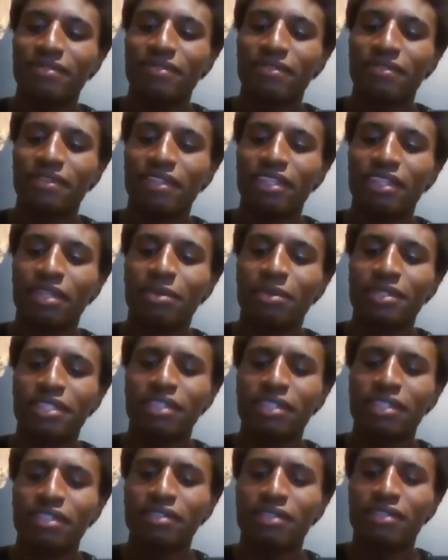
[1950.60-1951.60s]
There was
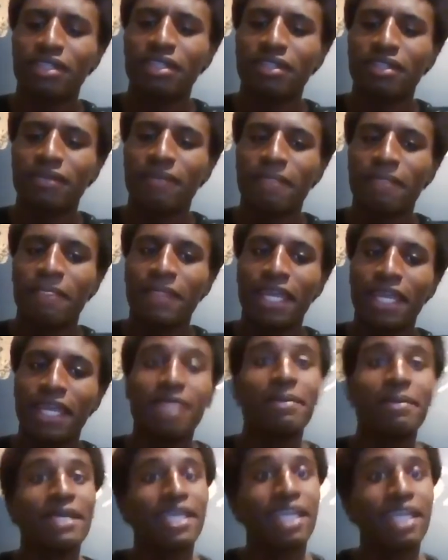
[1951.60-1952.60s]
in the
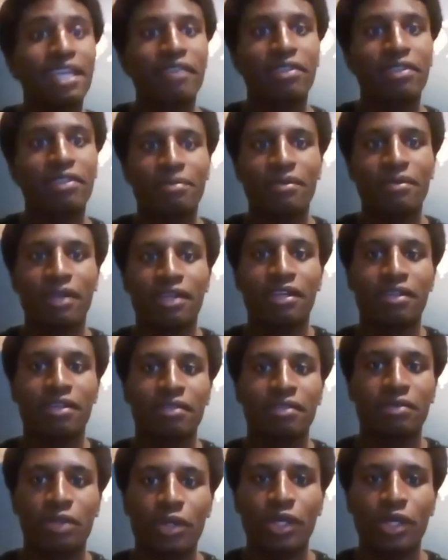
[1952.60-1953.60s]
beginning of the
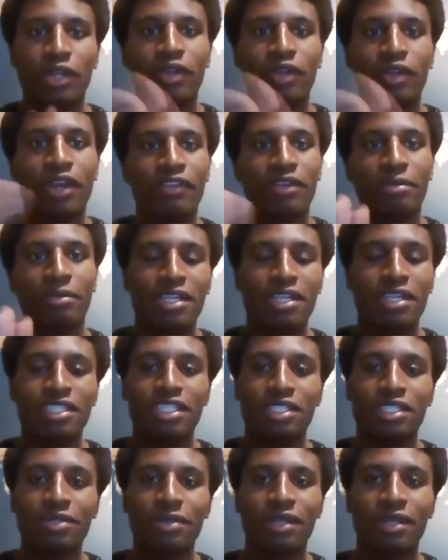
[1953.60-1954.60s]
choreographic
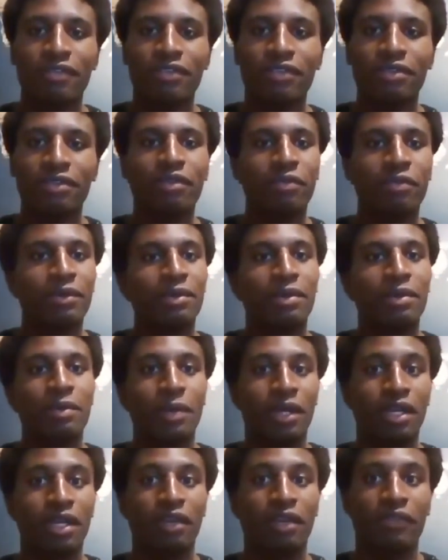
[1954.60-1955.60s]
process or whatever, we were
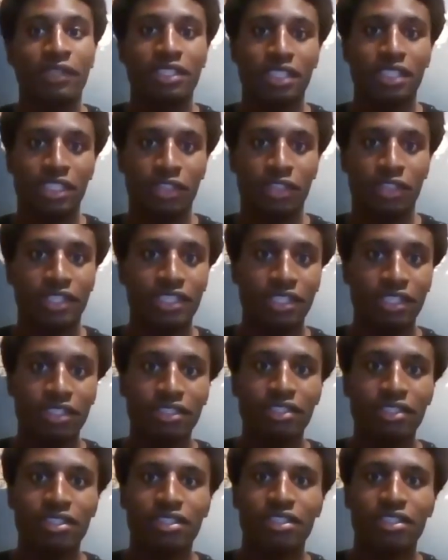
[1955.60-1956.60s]
wearing originally
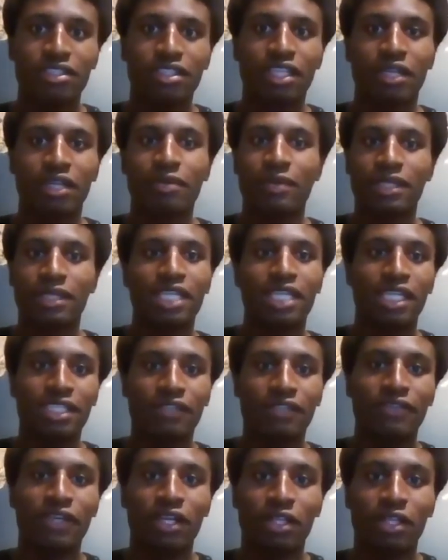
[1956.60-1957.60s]
dresses, like we each had a
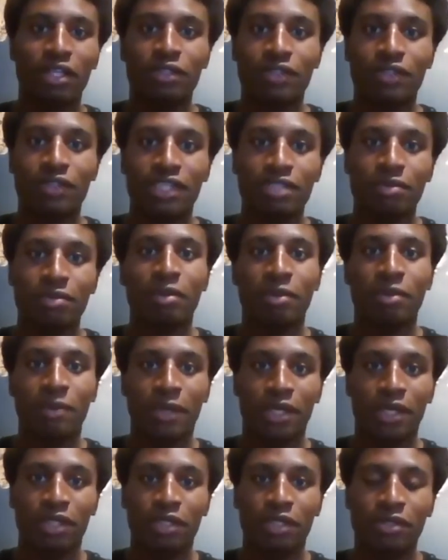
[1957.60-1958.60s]
different colored dress and we were
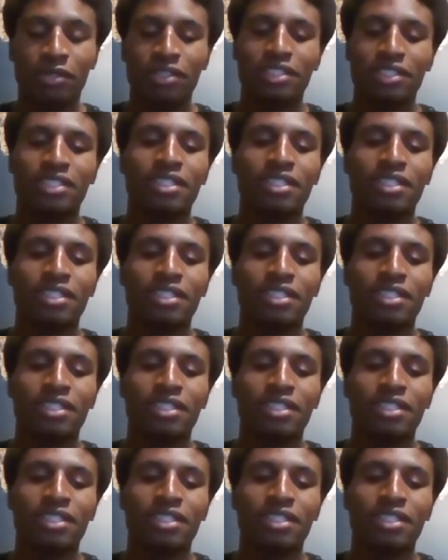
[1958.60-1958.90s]
wearing those.